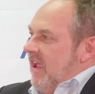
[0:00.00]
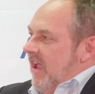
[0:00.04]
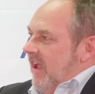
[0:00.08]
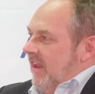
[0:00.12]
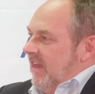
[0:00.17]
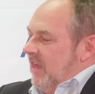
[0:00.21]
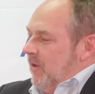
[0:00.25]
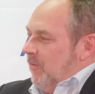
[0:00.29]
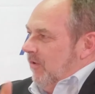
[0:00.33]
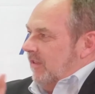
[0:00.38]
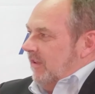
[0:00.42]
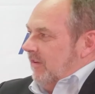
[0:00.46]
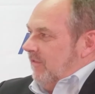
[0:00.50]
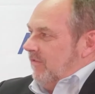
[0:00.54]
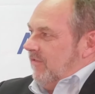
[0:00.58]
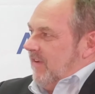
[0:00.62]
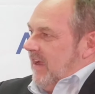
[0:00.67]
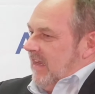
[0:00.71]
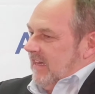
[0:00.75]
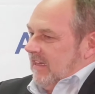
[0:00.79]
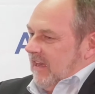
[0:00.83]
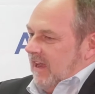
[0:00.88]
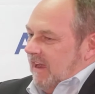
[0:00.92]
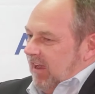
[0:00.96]
And it will in
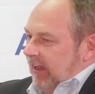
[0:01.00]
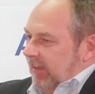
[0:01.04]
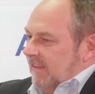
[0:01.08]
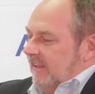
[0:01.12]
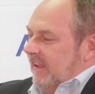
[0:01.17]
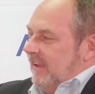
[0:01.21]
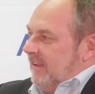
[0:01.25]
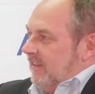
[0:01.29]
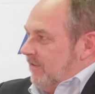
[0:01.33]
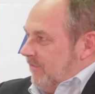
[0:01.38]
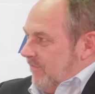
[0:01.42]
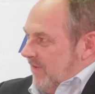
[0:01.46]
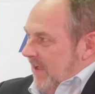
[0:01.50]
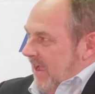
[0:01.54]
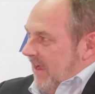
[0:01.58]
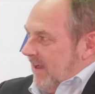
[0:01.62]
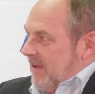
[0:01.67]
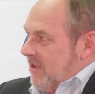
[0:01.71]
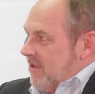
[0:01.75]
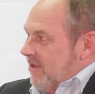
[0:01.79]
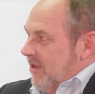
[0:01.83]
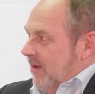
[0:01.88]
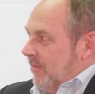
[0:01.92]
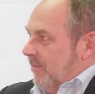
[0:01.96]
fact highlight the
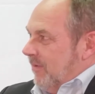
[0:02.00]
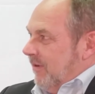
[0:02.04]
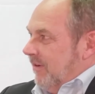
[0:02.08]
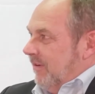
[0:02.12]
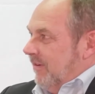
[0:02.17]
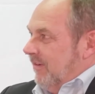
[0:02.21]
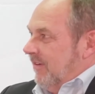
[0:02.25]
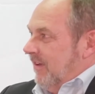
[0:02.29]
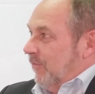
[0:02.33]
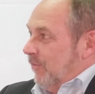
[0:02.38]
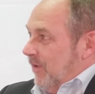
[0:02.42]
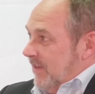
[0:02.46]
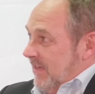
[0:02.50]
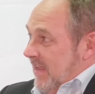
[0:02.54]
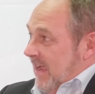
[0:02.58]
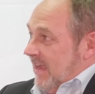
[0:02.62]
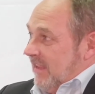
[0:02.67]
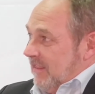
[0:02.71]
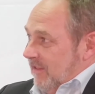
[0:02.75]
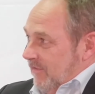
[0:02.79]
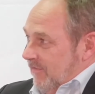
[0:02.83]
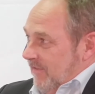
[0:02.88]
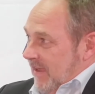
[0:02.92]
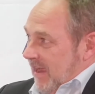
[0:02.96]
fax number and
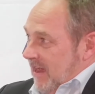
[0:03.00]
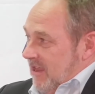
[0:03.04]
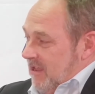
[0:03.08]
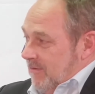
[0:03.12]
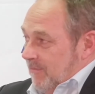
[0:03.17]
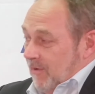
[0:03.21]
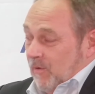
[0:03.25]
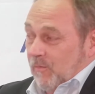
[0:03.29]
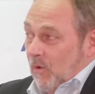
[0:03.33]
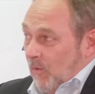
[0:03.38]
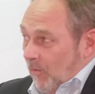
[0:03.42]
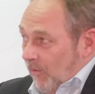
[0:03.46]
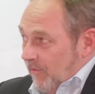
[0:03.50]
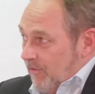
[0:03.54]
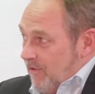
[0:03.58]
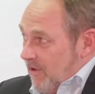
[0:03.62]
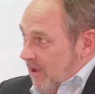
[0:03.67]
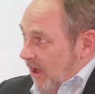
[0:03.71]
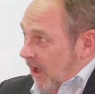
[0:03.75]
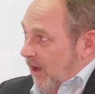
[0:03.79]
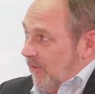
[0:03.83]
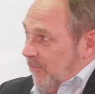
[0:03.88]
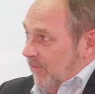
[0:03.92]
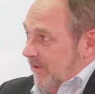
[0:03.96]
redact the fax number, but will
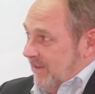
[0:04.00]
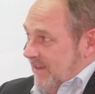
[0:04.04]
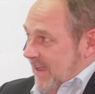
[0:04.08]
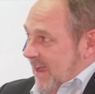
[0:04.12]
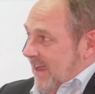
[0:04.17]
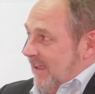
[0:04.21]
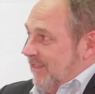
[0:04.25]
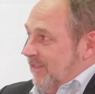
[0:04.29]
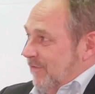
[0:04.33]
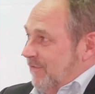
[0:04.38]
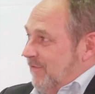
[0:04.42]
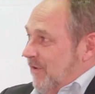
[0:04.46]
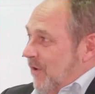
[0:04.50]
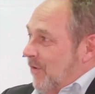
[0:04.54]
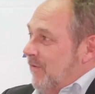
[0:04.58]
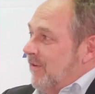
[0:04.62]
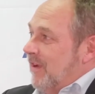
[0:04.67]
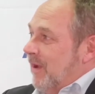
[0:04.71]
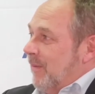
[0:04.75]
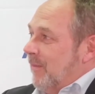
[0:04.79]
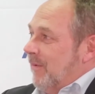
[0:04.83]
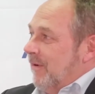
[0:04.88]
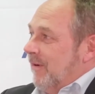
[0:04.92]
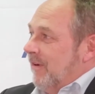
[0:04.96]
not redact the
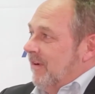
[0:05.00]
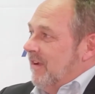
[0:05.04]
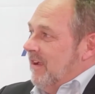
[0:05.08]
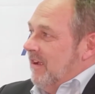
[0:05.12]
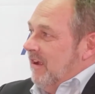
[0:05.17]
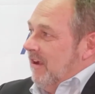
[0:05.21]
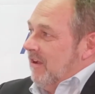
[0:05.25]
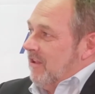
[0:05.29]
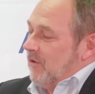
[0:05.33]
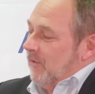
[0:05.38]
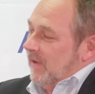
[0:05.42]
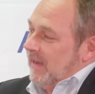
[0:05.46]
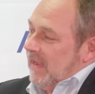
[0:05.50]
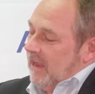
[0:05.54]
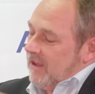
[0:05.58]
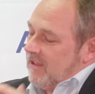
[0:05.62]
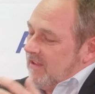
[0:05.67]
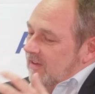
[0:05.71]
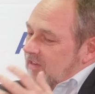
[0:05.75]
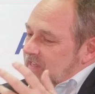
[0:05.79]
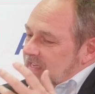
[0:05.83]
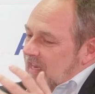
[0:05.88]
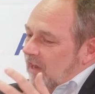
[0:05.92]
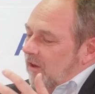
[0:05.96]
phone number. So it
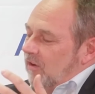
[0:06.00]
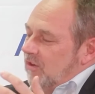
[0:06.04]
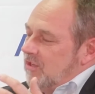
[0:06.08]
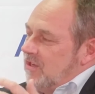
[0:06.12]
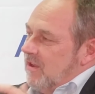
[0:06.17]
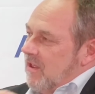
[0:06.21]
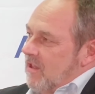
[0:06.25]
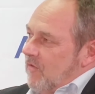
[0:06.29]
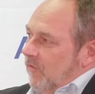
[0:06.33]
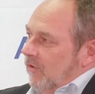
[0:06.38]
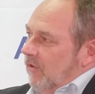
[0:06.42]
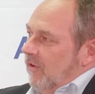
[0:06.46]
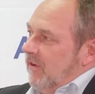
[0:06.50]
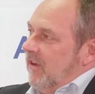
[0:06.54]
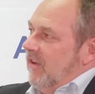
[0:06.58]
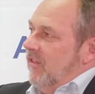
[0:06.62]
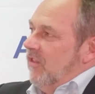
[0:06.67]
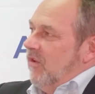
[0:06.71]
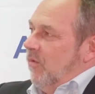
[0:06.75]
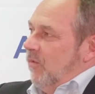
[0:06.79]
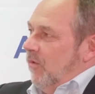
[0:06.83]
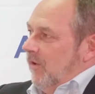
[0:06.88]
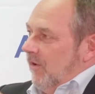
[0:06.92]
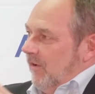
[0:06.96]
has intelligence for
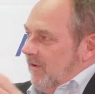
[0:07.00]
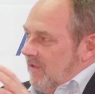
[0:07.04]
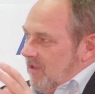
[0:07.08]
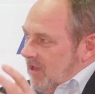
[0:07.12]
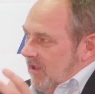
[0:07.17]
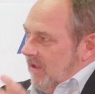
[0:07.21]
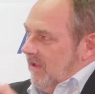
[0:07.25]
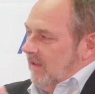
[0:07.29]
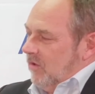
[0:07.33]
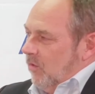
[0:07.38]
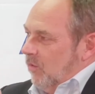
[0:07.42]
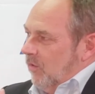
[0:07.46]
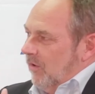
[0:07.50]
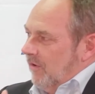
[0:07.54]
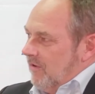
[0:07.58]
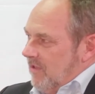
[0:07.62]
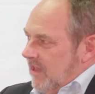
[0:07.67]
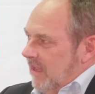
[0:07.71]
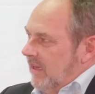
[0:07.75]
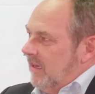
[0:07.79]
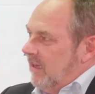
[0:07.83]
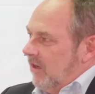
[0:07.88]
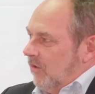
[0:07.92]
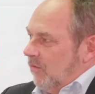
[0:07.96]
looking at the
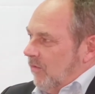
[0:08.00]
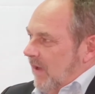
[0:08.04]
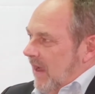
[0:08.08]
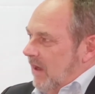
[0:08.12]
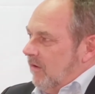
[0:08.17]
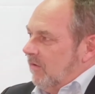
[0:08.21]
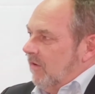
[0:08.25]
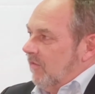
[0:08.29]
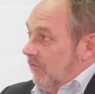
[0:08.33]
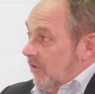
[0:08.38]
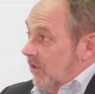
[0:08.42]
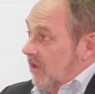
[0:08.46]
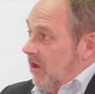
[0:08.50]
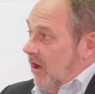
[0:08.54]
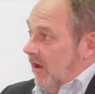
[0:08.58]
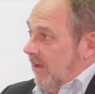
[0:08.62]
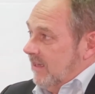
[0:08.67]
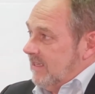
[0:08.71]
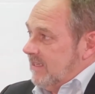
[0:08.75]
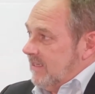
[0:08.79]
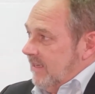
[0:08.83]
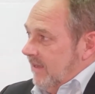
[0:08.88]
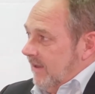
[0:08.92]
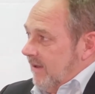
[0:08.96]
words in and around it for
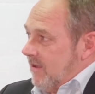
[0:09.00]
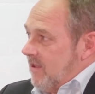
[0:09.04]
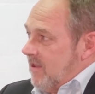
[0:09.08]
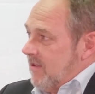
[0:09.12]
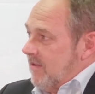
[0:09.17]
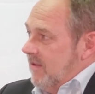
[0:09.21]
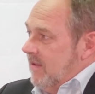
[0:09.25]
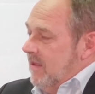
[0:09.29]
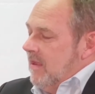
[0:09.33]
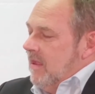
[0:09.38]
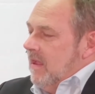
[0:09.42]
context.